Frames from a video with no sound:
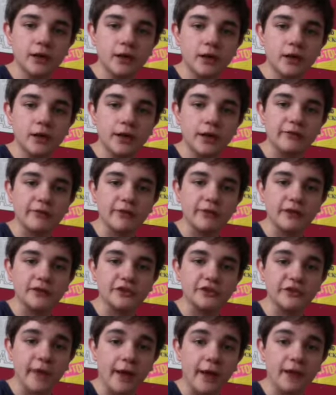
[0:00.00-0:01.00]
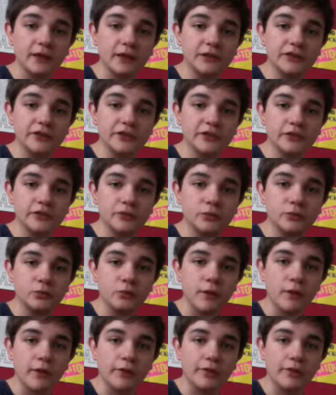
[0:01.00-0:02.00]
having sex
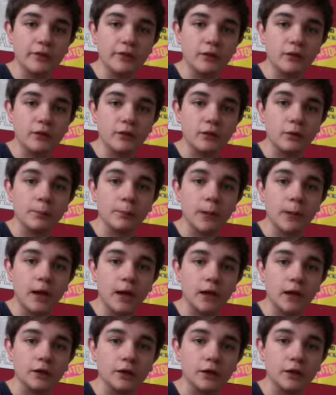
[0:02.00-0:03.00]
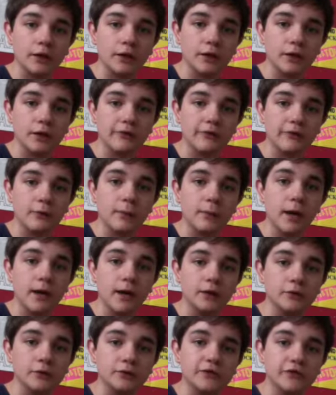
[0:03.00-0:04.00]
with your partner, if your
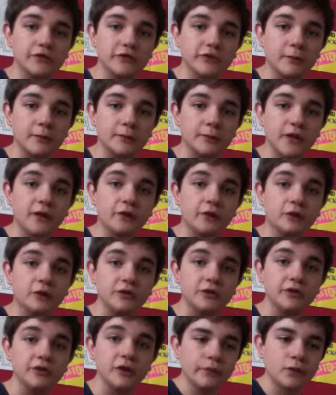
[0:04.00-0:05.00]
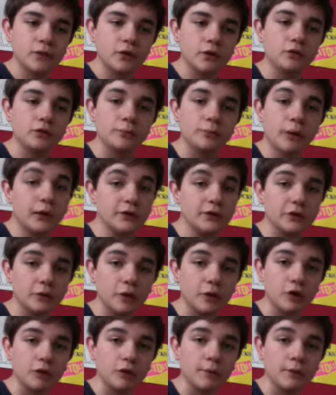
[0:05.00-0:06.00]
partner was the same gender as you, could brand you a
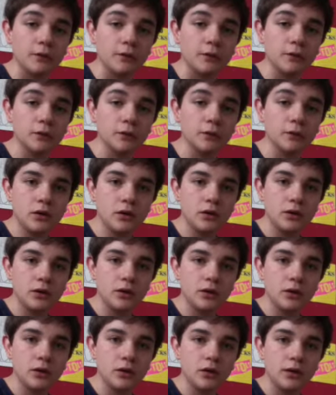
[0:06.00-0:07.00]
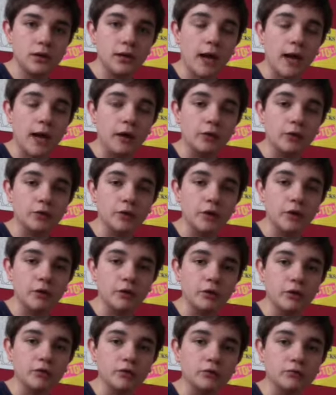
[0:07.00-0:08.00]
criminal. Now you
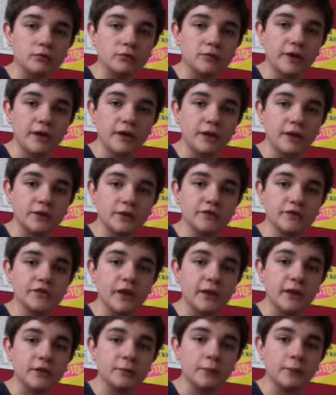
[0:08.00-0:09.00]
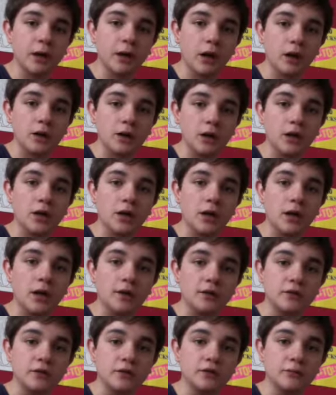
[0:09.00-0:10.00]
can take said partner
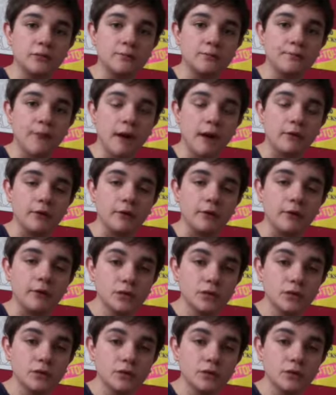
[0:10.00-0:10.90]
and marry them.